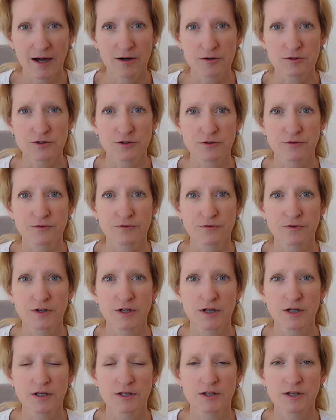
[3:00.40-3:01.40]
out of
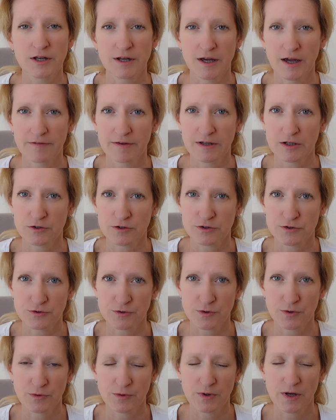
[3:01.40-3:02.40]
not having
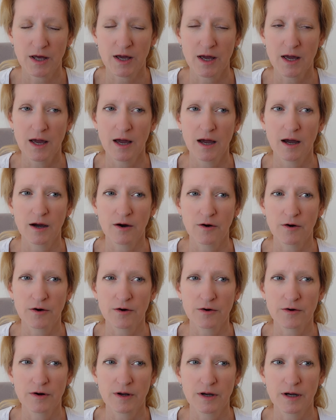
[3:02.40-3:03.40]
control
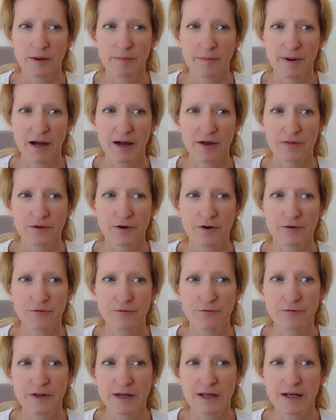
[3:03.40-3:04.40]
or a path of
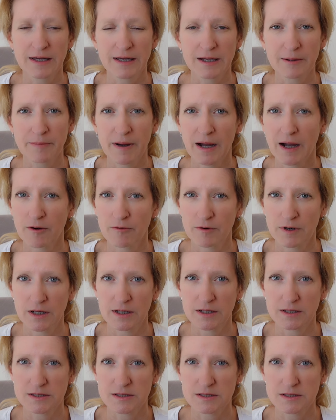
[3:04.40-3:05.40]
feeling
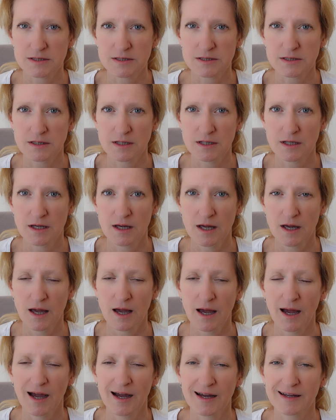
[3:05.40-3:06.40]
powerless.
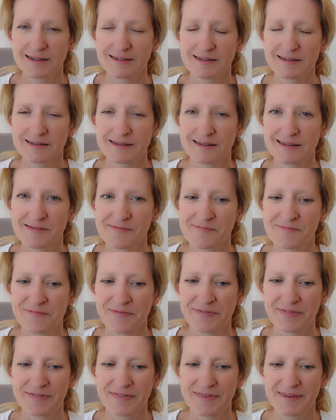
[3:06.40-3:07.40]
And
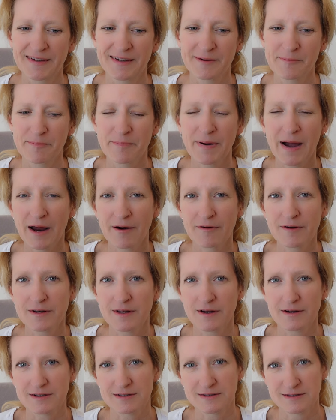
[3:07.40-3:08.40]
the
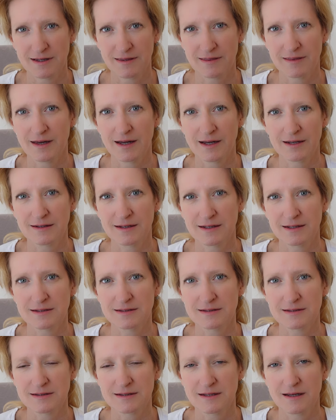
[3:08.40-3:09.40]
paradox in that
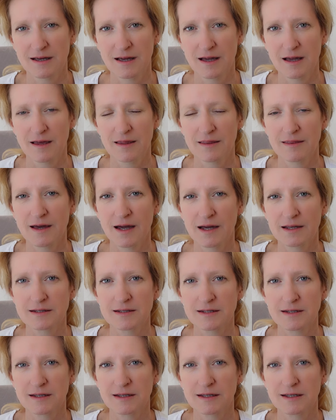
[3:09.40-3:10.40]
is that
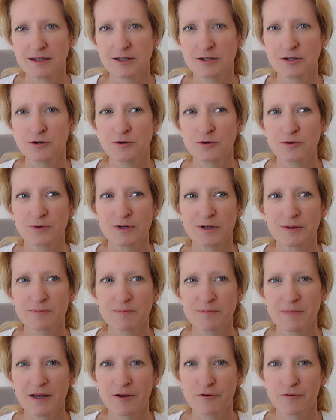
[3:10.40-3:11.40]
you it
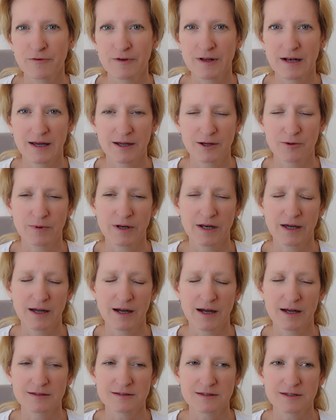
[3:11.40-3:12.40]
may feel like when I
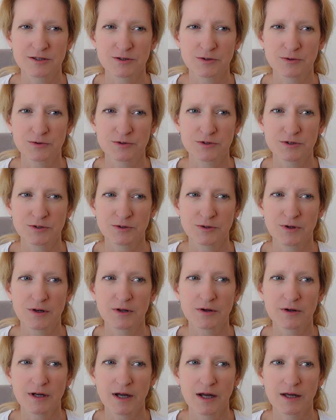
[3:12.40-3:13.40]
ask you to
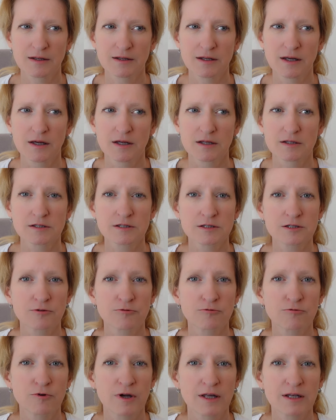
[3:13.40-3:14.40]
look at
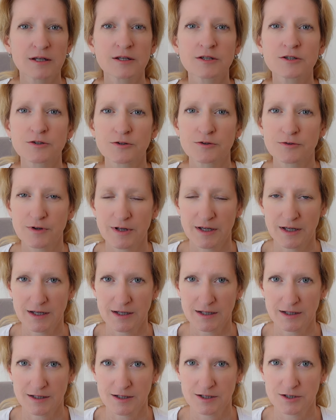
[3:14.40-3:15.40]

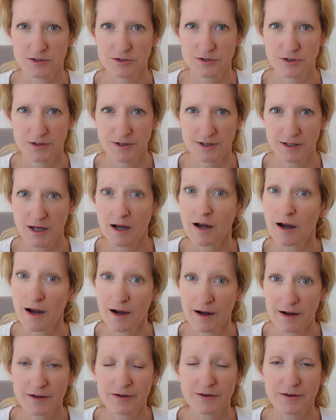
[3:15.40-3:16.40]
surrendering to the
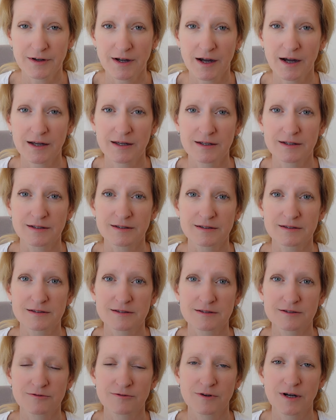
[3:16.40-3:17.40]
higher
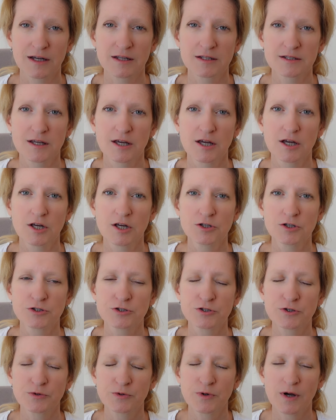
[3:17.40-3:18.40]
guidance, right?
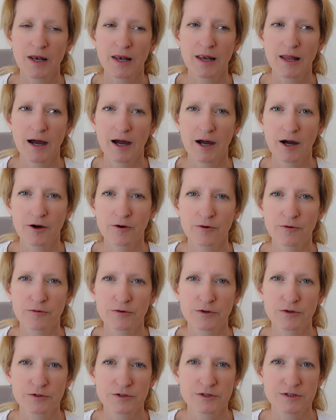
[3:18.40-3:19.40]
To allow
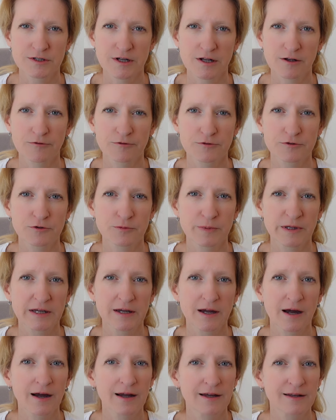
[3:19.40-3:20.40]
yourself to be
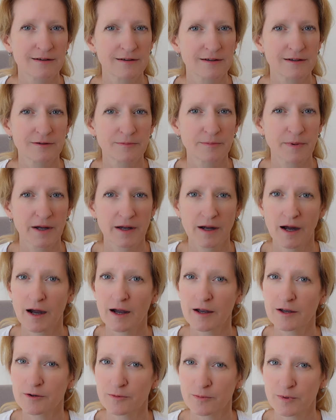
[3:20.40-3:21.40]
guided by
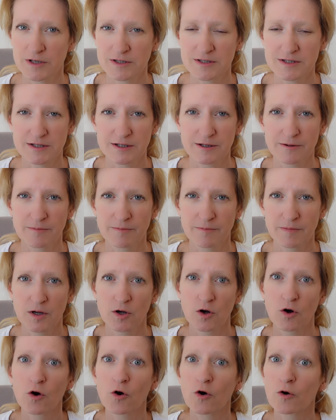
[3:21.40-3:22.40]
higher wisdom,
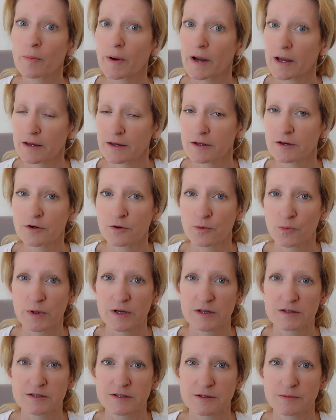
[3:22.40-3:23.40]
or by inner
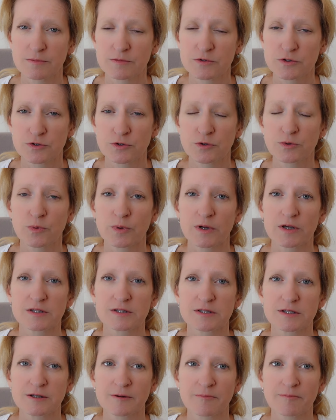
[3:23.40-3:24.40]
wisdom, true
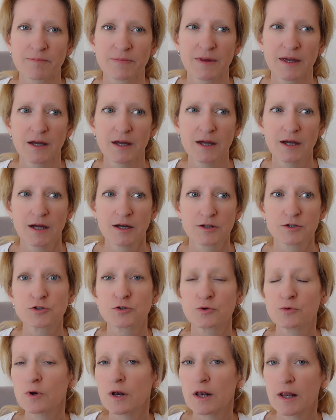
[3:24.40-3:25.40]
wisdom,
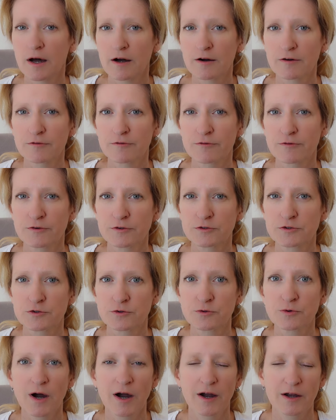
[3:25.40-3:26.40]
true love,
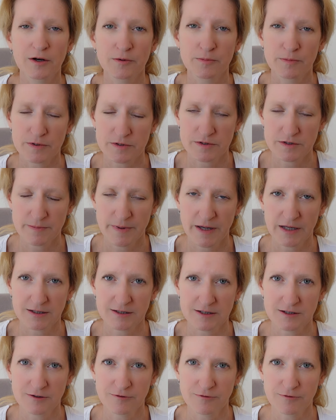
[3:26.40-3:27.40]
true higher
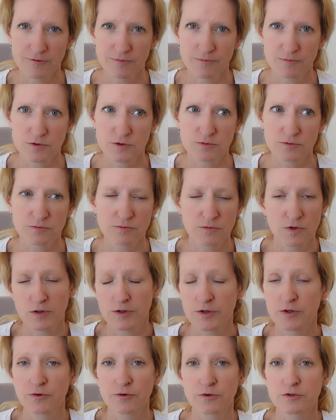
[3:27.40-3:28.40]
perspective,
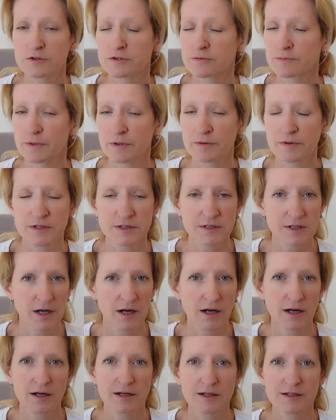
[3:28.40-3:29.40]
your spirit
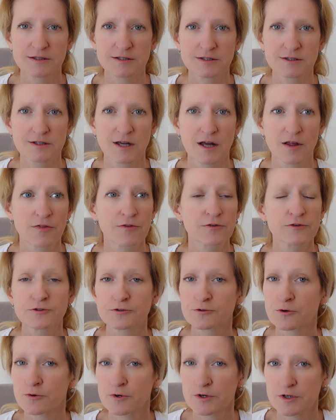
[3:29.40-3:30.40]
guides,
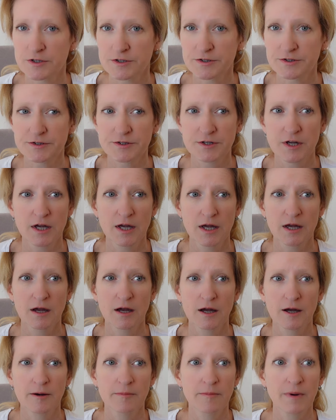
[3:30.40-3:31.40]
source,
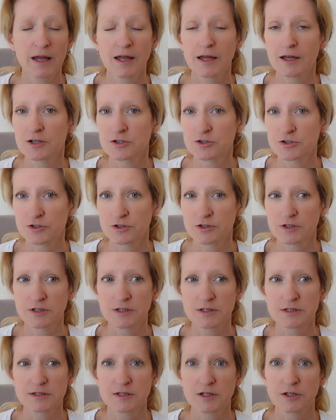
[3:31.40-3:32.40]
um,
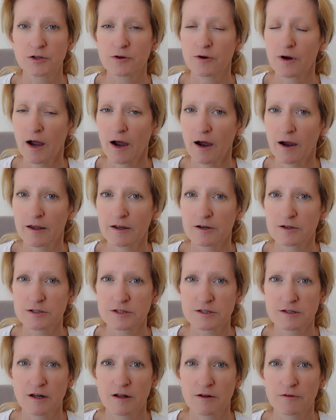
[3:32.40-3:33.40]
angels, your higher
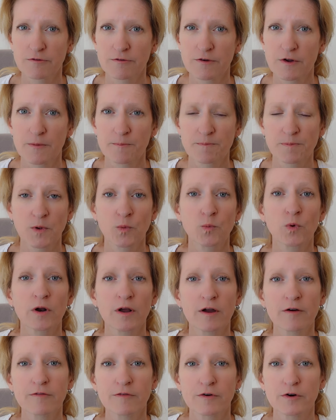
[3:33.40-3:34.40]
self,
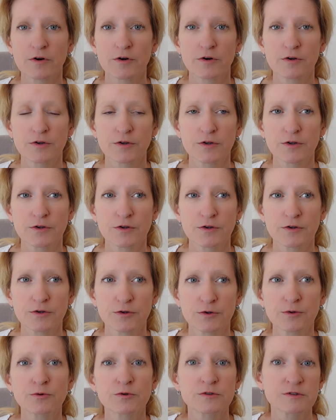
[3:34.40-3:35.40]
wherever
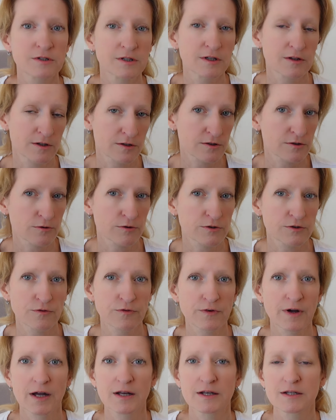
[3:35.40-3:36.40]
you see the source of
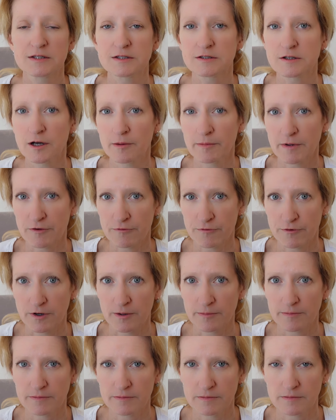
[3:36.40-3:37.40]
guidance coming
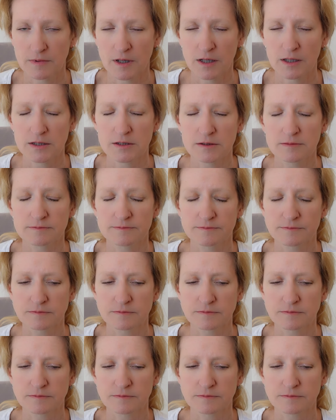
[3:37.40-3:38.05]
from, right?